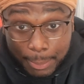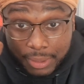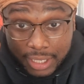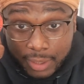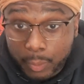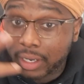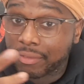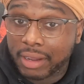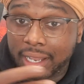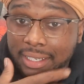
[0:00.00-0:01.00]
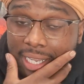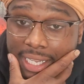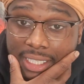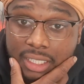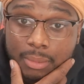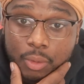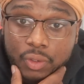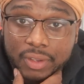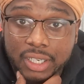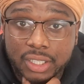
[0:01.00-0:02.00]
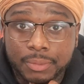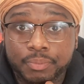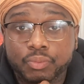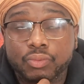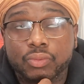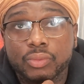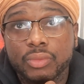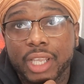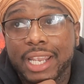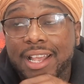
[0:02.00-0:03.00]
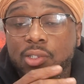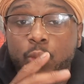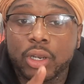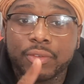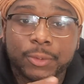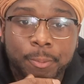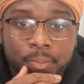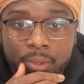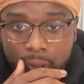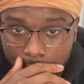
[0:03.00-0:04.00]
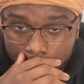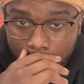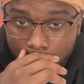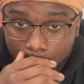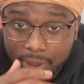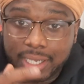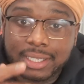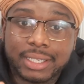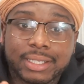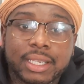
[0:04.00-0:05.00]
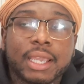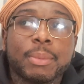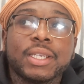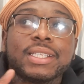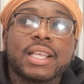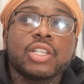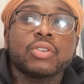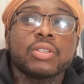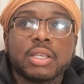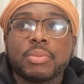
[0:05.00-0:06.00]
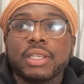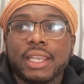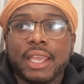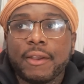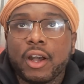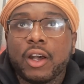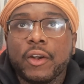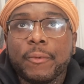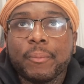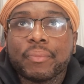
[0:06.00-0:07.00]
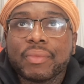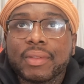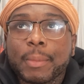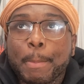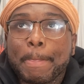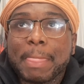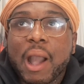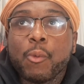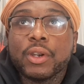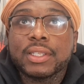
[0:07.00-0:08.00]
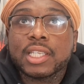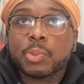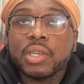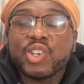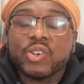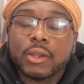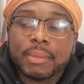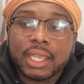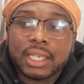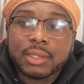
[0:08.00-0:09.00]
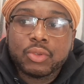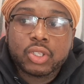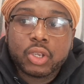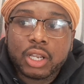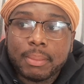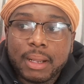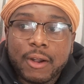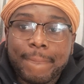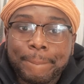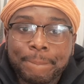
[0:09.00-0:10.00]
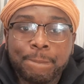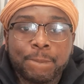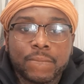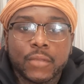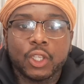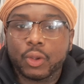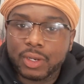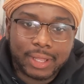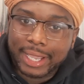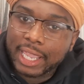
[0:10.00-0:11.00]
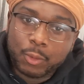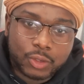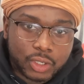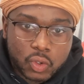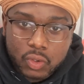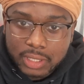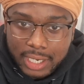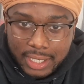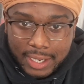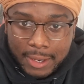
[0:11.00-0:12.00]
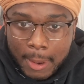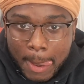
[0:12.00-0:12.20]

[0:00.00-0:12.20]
me in whenever I think I need the motivation, and that's one of them because he touched on something that I wanted to speak on. Man, he was talking about he don't like hanging with dudes like that,